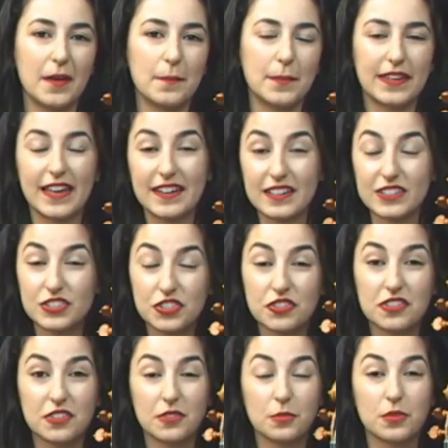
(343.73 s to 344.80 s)
beginner
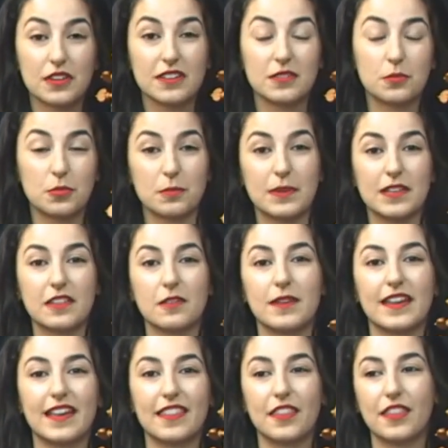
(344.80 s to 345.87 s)
student would be
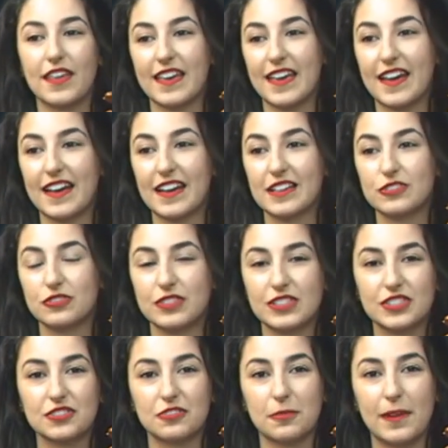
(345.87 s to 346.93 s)
doing in the
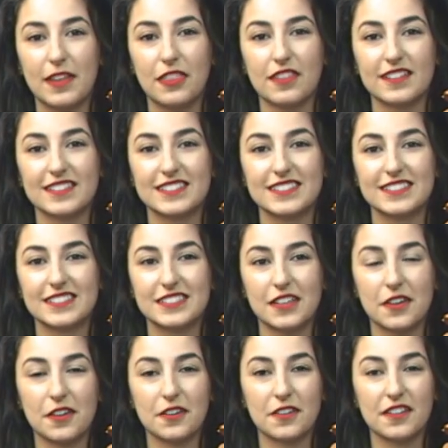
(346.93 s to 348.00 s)
traditional methods.
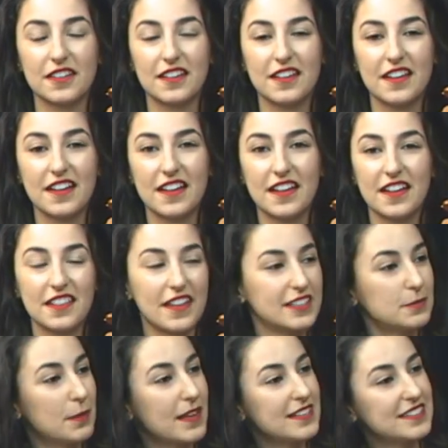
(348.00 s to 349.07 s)
So
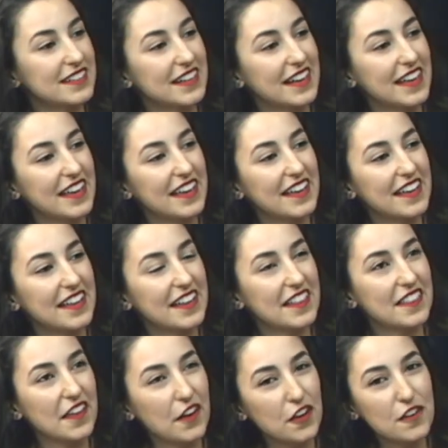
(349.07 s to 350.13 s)
that's basically
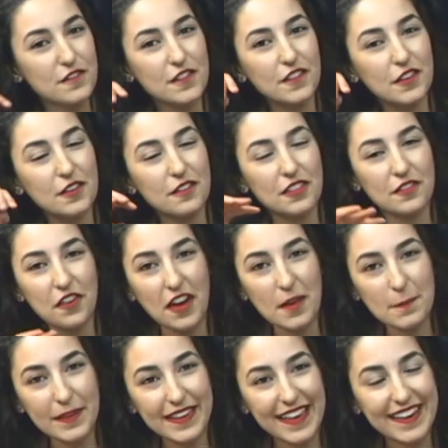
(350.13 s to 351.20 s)
the overview of the very
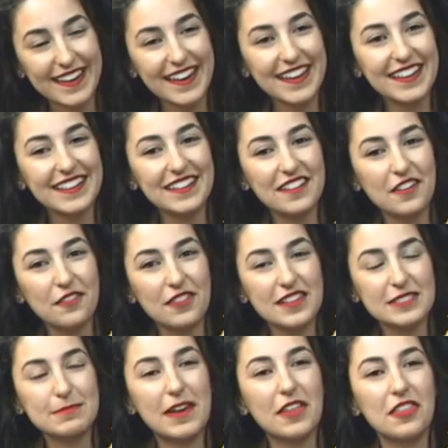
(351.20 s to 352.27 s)
beginning of
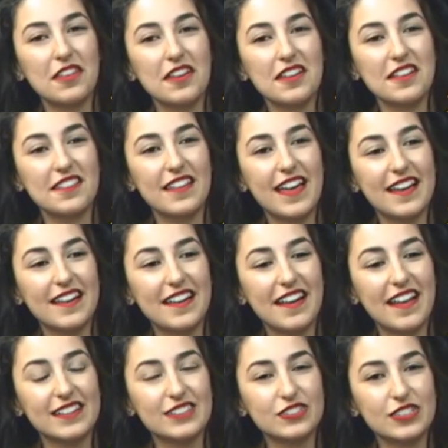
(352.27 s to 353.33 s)
this method, and then
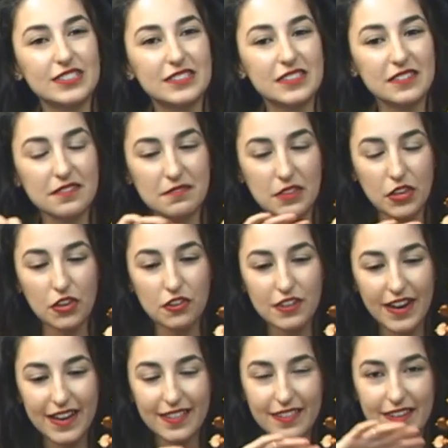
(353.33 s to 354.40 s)
it's just
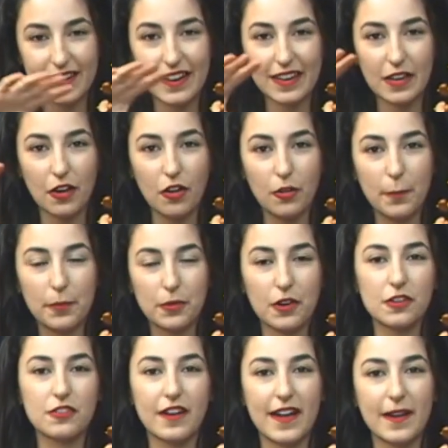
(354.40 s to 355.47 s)
curated like a whole
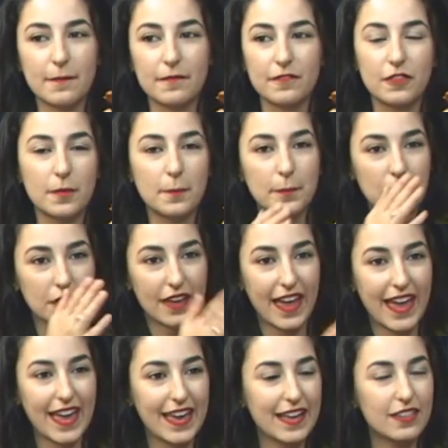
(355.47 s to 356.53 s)
program from book
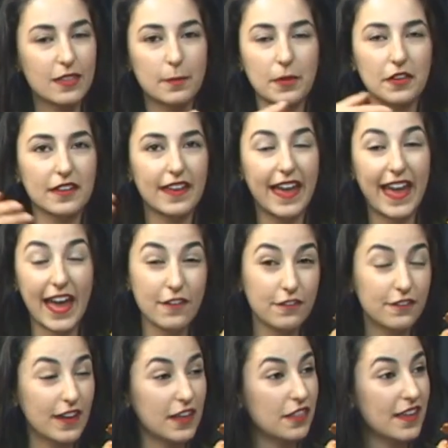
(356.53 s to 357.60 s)
A to book F,
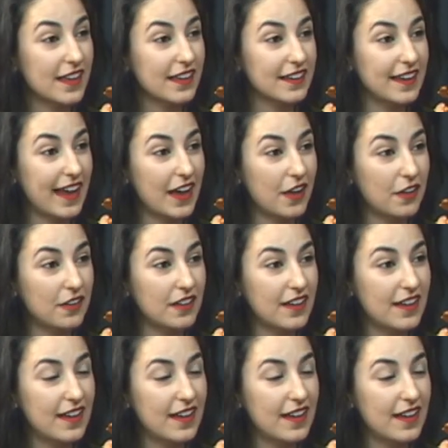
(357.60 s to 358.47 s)
I think now,